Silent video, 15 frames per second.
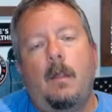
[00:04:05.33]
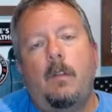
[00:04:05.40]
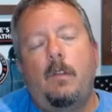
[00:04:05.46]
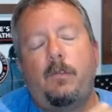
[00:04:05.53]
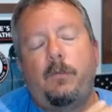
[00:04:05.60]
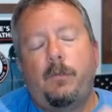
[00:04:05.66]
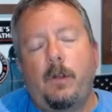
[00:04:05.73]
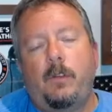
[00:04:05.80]

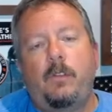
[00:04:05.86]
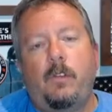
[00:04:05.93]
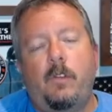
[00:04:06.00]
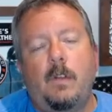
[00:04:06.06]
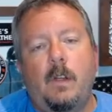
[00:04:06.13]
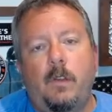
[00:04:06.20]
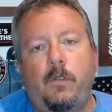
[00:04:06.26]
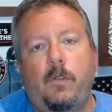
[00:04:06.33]
This front's
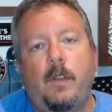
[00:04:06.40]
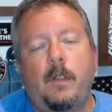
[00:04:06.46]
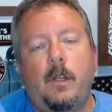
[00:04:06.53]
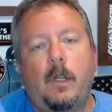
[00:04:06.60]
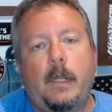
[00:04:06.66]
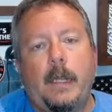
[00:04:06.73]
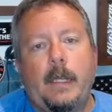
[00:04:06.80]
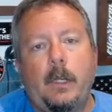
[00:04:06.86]
just going to sit
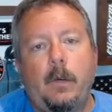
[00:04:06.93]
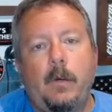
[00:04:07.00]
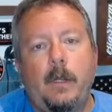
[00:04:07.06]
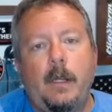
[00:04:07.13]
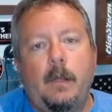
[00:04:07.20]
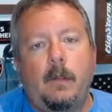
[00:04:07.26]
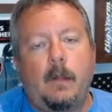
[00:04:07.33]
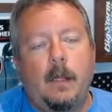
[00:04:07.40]
there
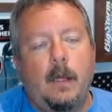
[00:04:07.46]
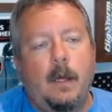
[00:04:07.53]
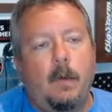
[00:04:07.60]
lingering.